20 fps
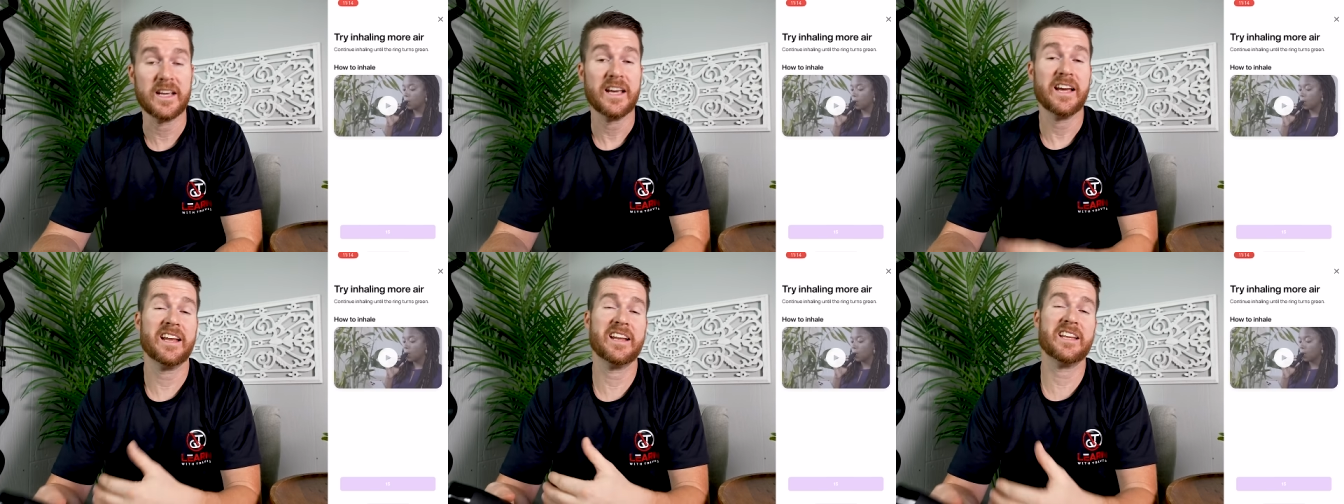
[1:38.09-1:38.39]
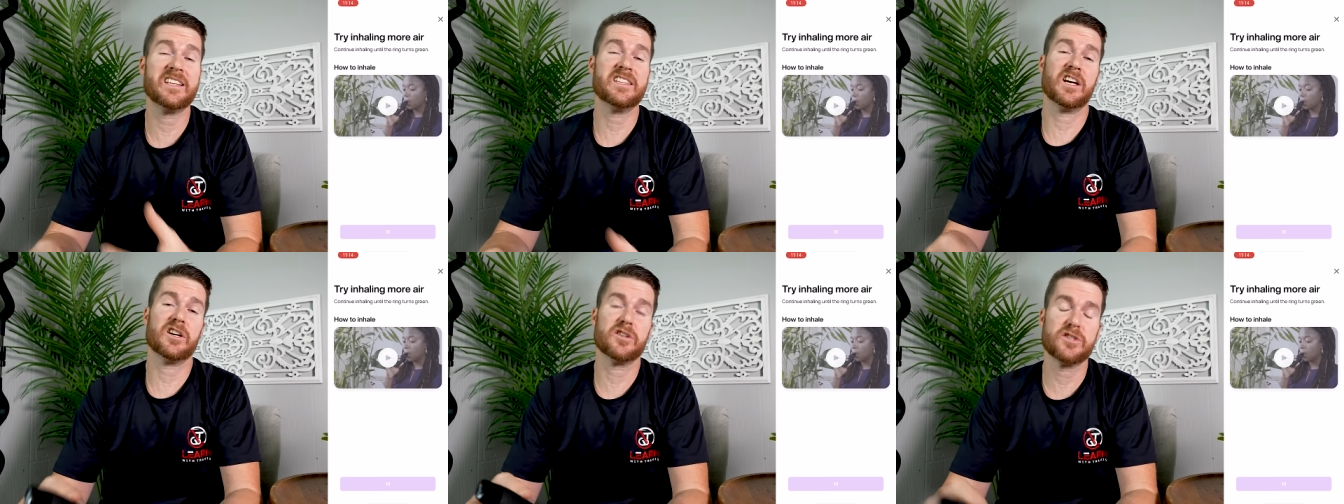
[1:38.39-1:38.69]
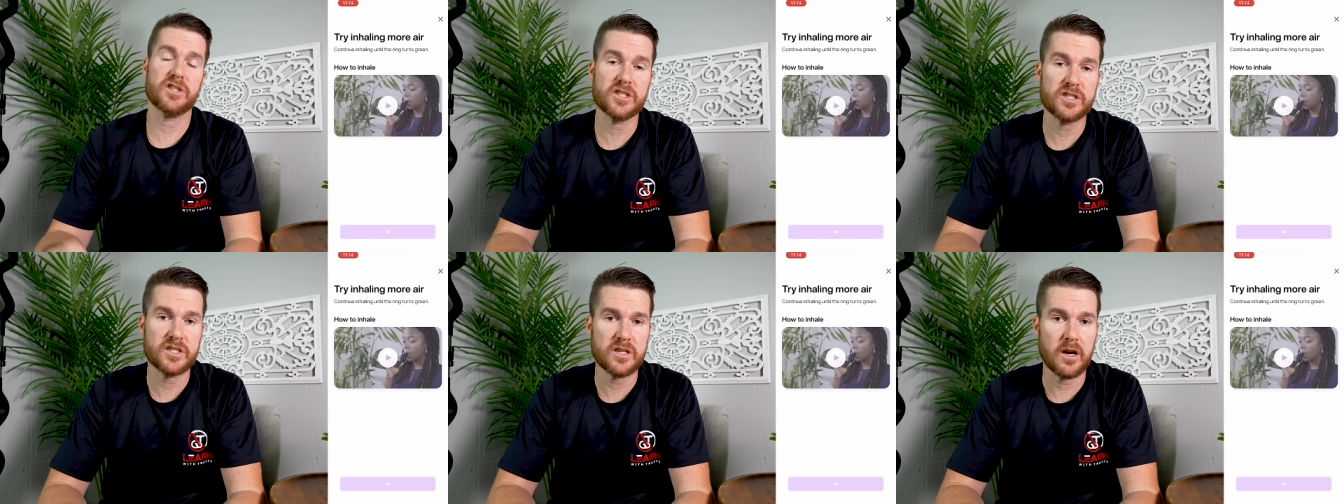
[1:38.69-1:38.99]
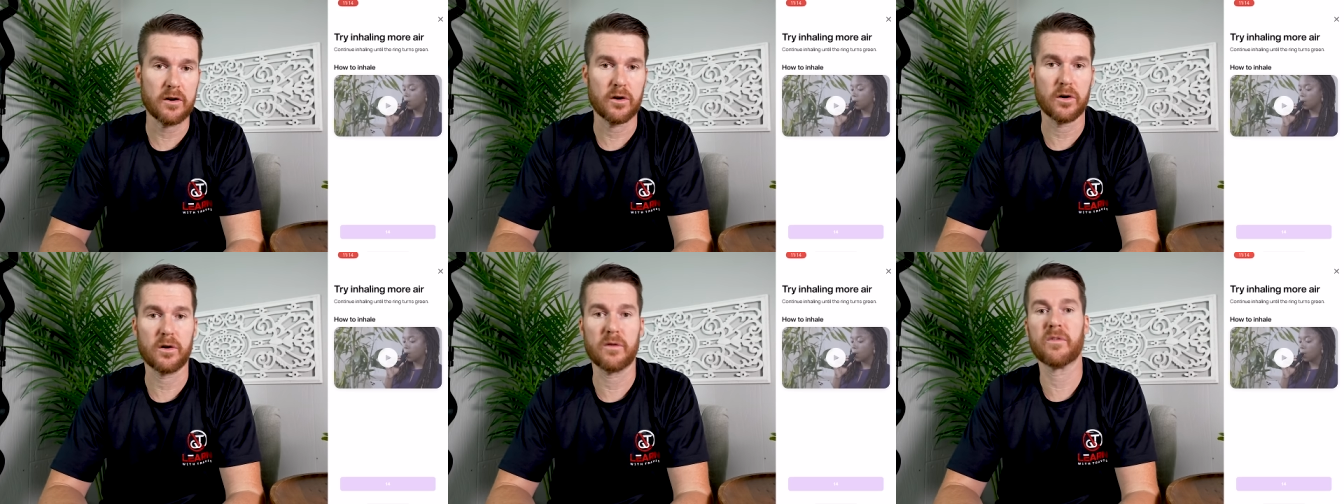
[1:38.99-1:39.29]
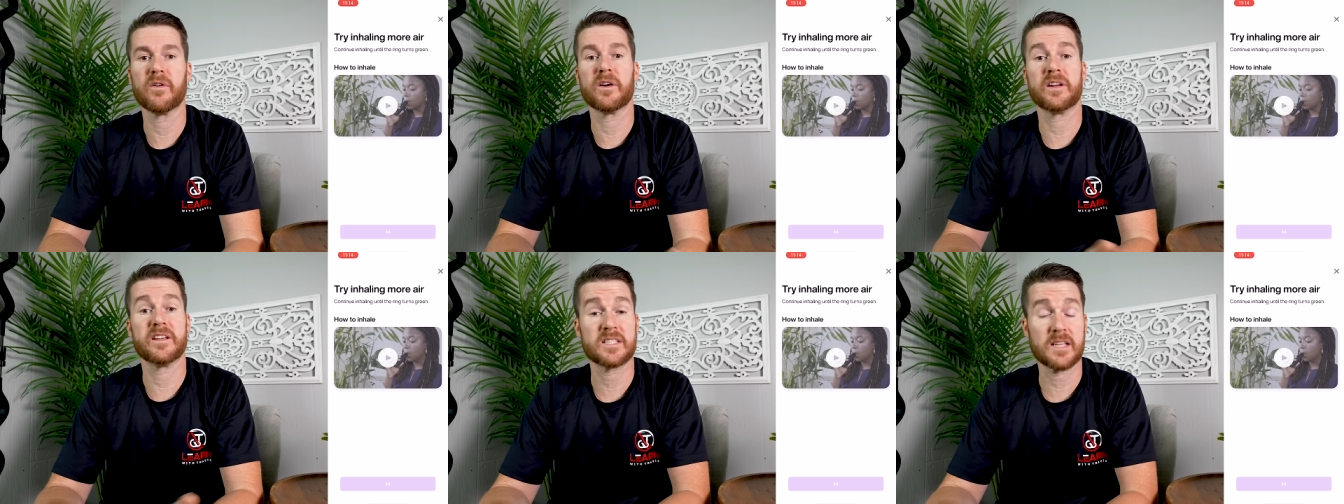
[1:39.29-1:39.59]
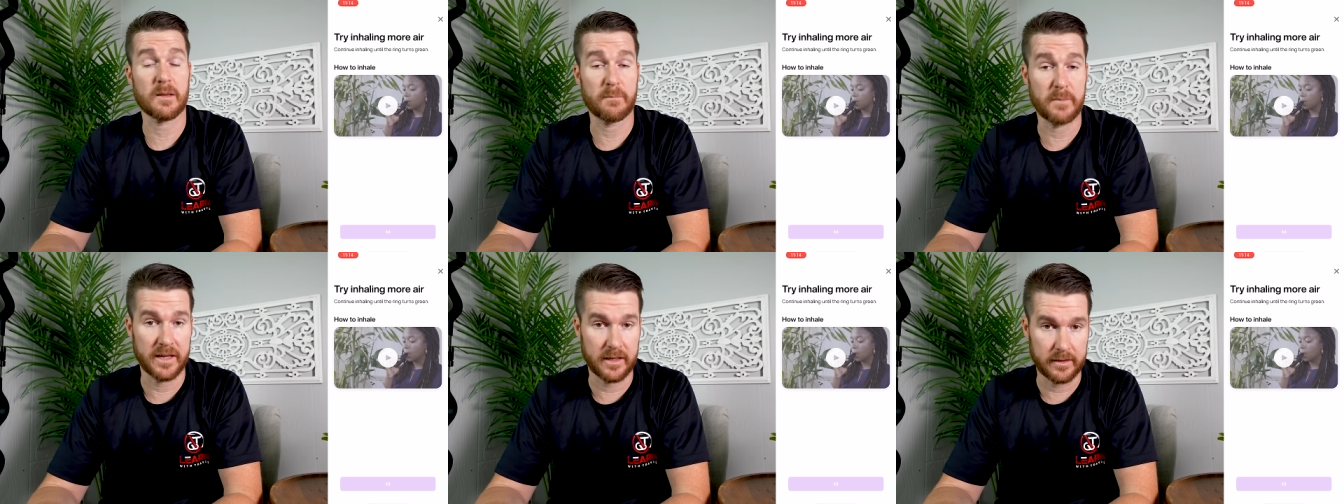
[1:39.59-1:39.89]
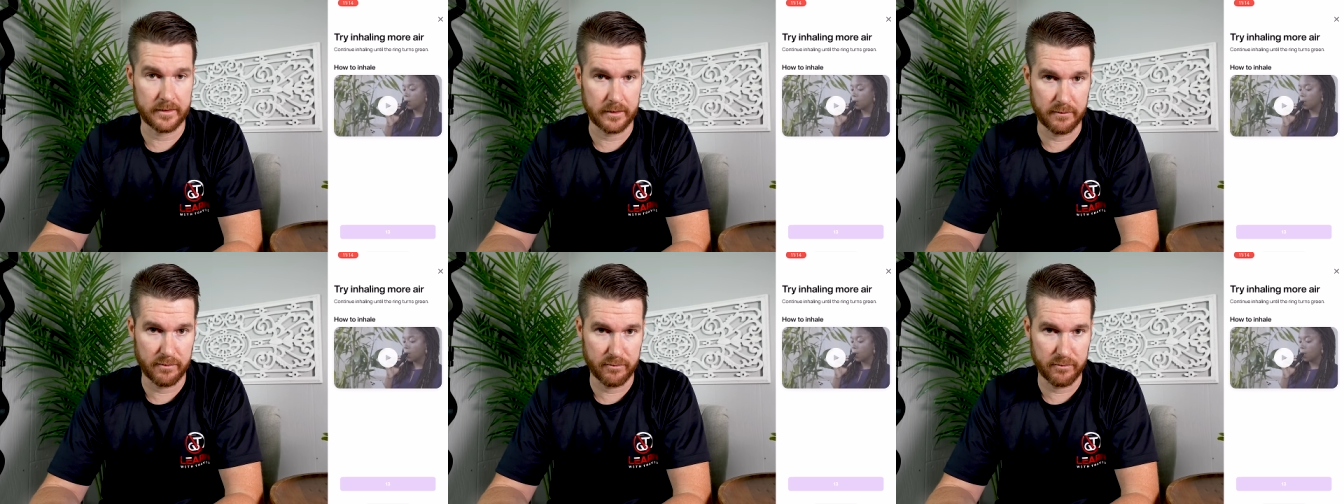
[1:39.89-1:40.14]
and it tells you to start over, and this can be a little